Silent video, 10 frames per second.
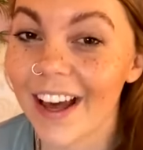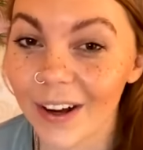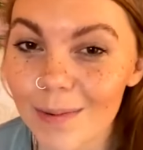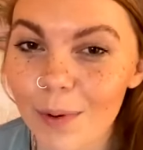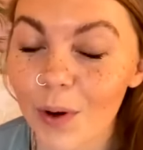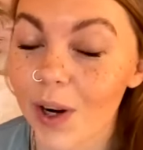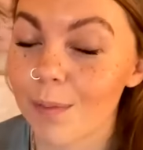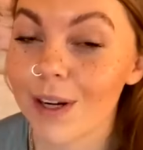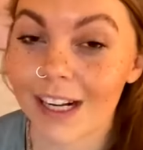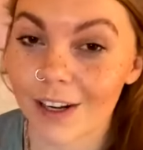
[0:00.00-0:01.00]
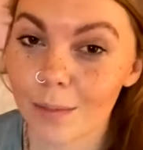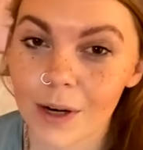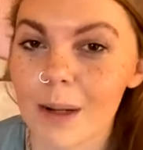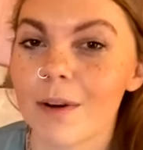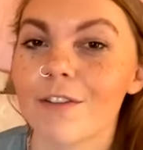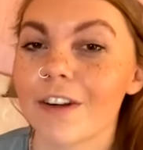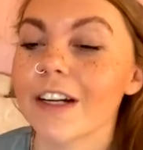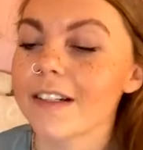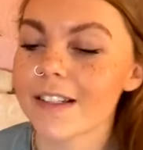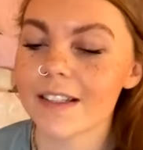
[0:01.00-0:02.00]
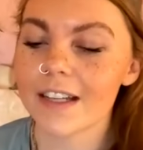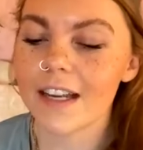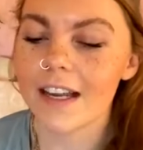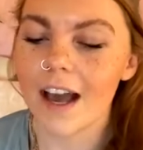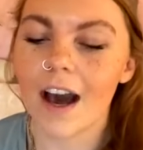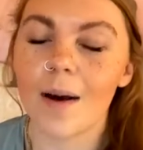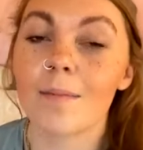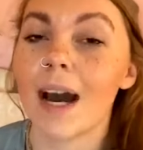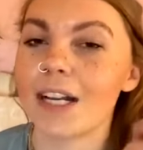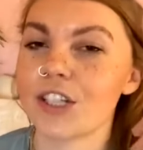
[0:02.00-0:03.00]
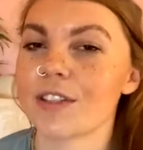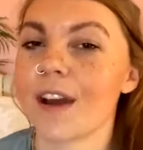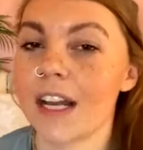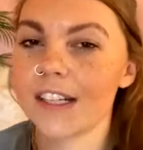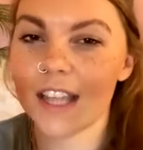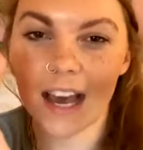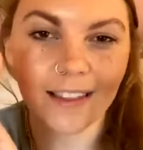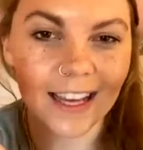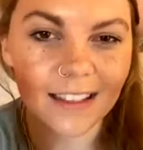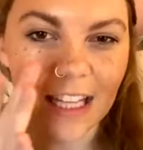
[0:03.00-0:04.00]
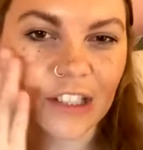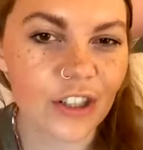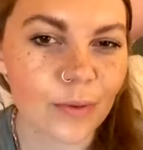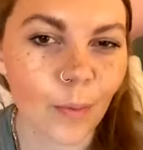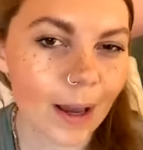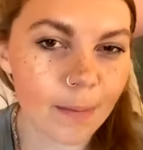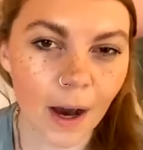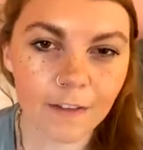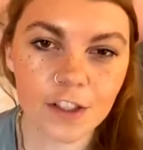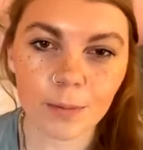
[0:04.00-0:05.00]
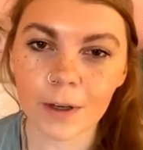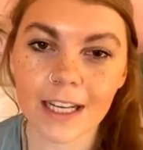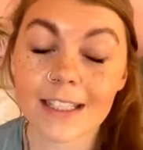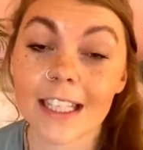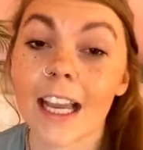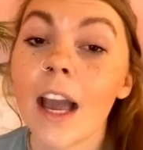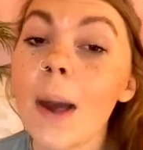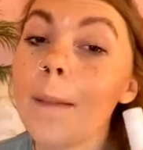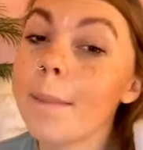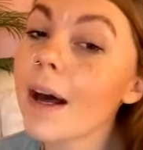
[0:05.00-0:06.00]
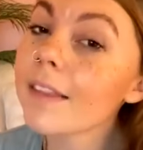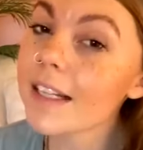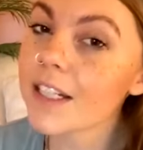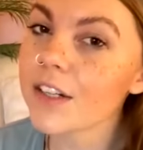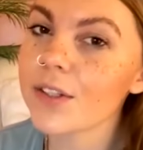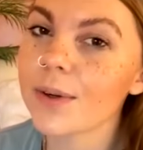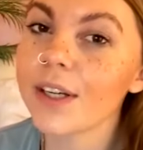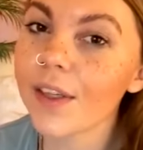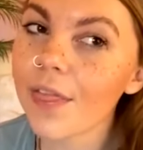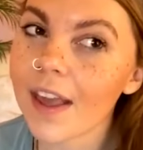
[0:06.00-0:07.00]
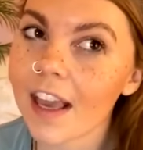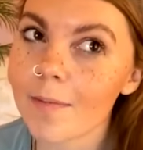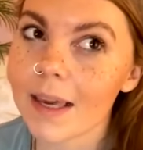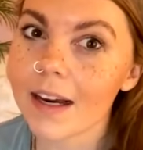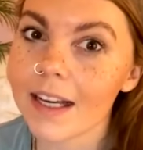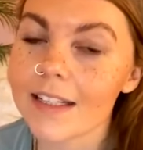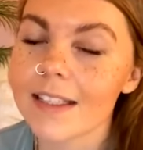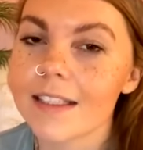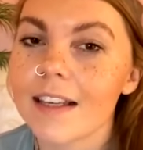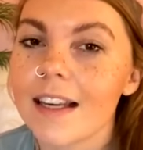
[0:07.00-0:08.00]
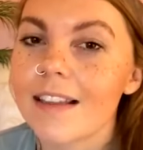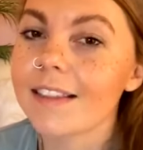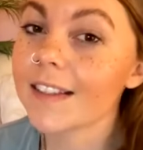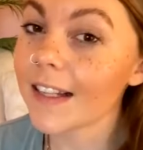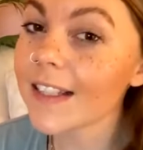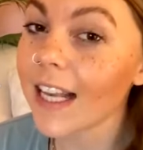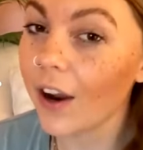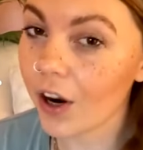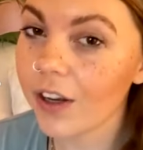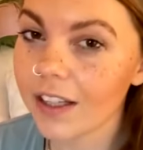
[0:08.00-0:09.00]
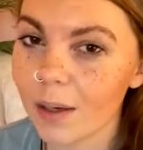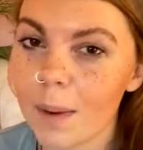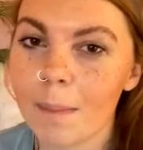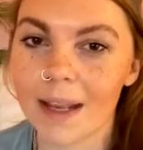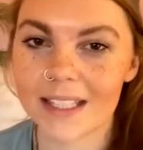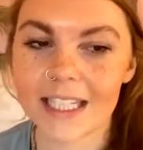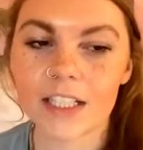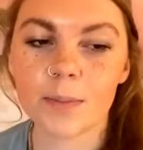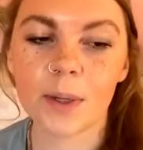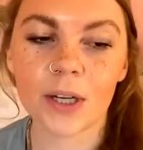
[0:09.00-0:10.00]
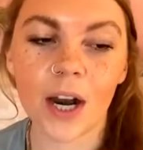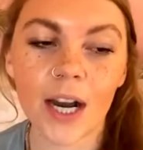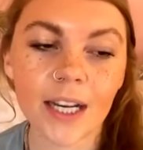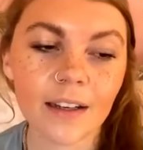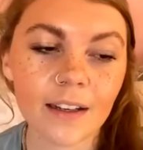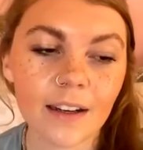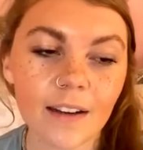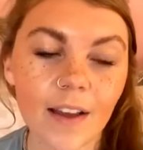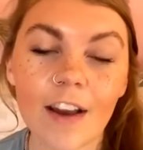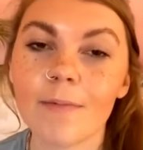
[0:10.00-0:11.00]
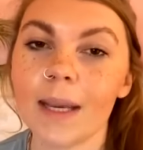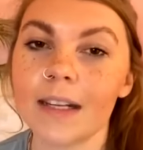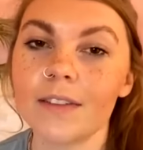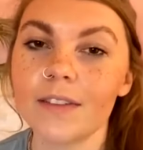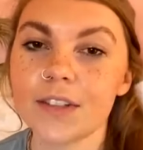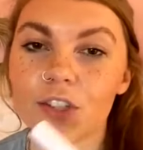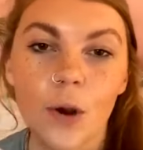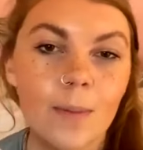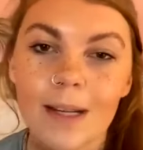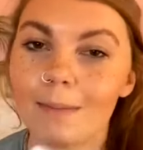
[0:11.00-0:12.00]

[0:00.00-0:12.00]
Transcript: help or putting on a primer first. Um, but I just find that like they just wipe off super easily. But that's also a good thing because since they are a little bit messy to put on, I've made so many